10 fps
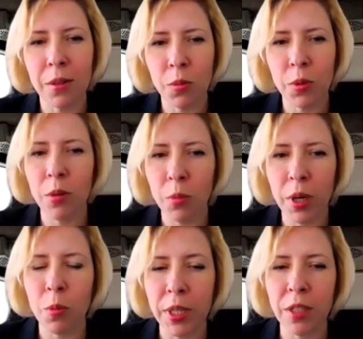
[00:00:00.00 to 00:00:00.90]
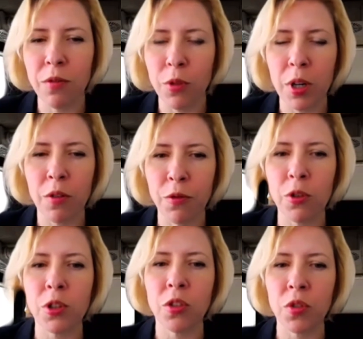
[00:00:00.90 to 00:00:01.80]
we are waiting for our
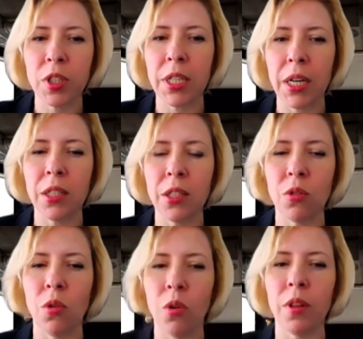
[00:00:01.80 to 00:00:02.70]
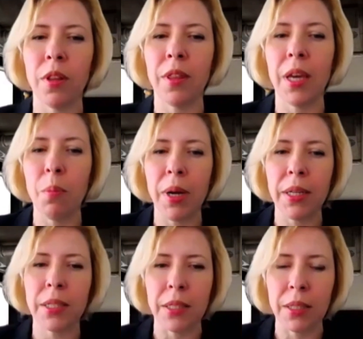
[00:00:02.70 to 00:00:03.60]
first results on the ML
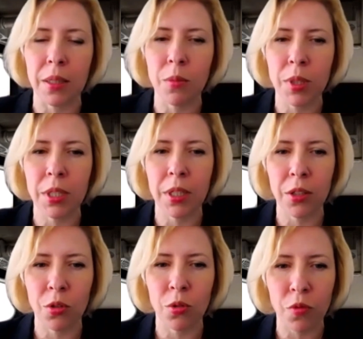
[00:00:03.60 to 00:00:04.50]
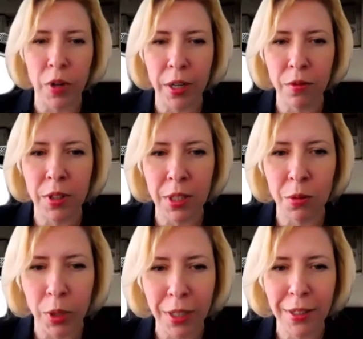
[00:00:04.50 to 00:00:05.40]
systems to arrive this
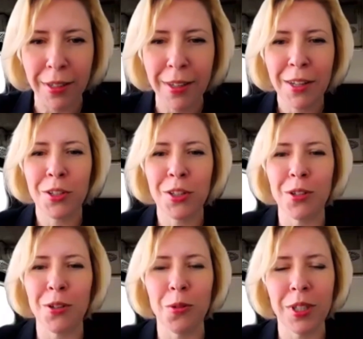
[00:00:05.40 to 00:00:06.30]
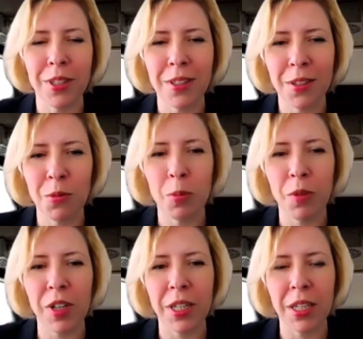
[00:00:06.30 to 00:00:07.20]
week. So it will be
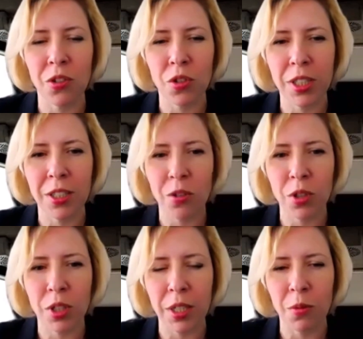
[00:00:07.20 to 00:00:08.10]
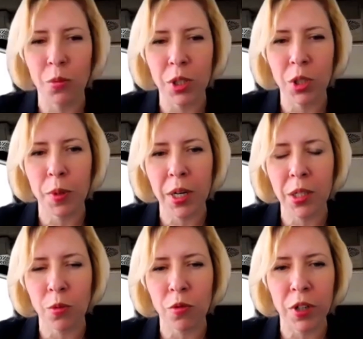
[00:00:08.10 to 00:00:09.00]
very interesting to see which
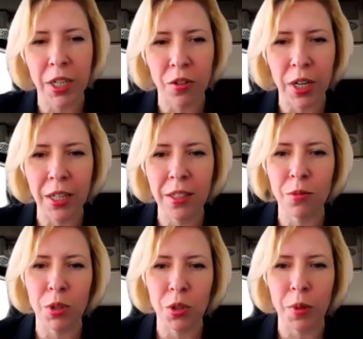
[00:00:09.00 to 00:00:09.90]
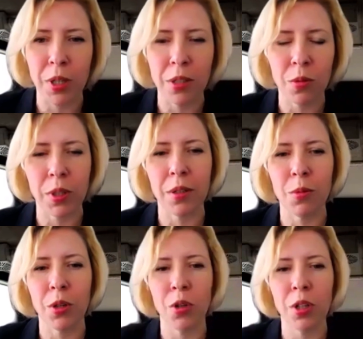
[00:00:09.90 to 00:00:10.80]
parts we already cracked, which parts
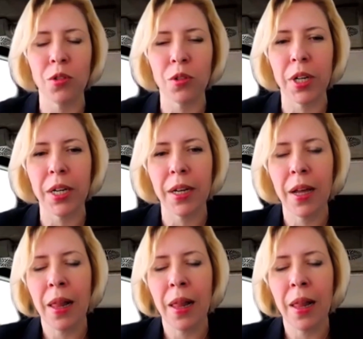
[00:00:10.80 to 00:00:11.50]
we're going to crack.